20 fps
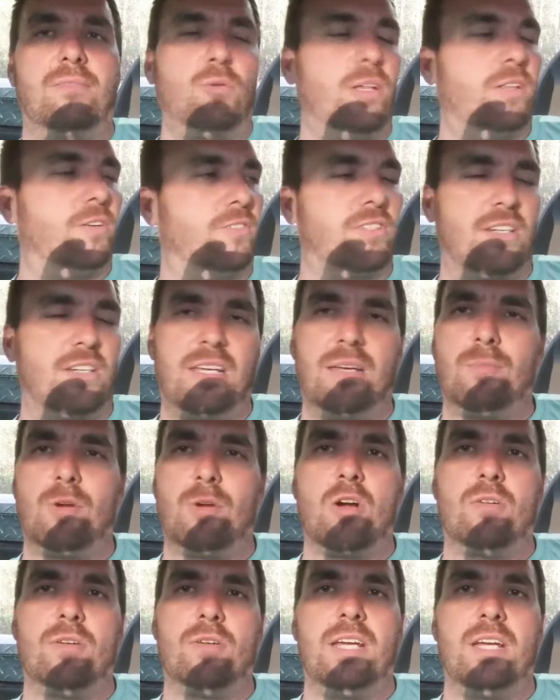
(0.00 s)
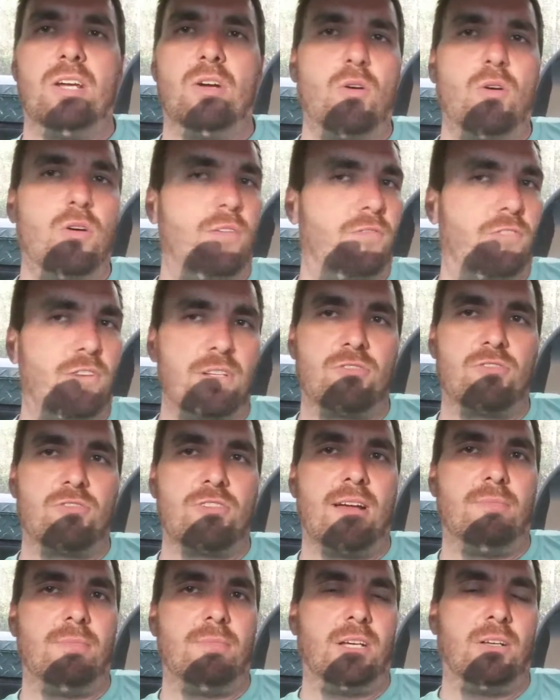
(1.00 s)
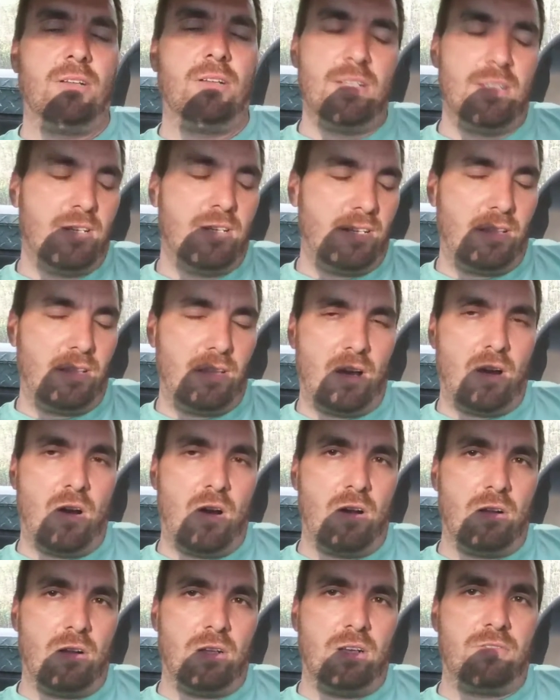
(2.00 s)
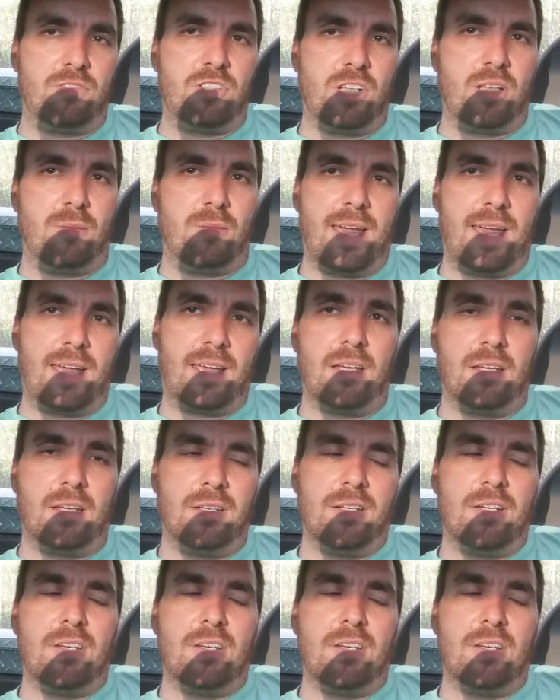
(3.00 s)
whether it's an MRE or a freeze-dried meal. They all love Chili Mac.